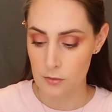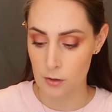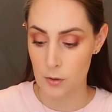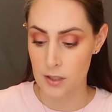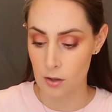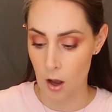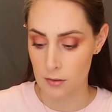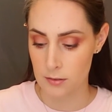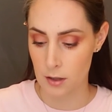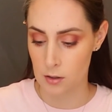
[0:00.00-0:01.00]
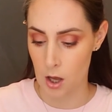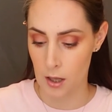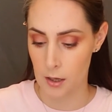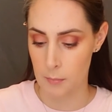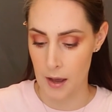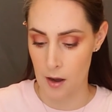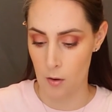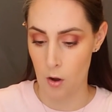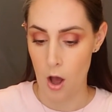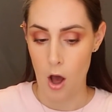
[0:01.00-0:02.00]
So he talks a lot
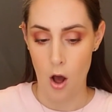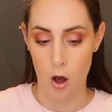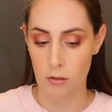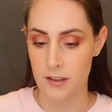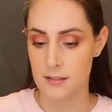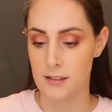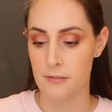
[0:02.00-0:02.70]
about all these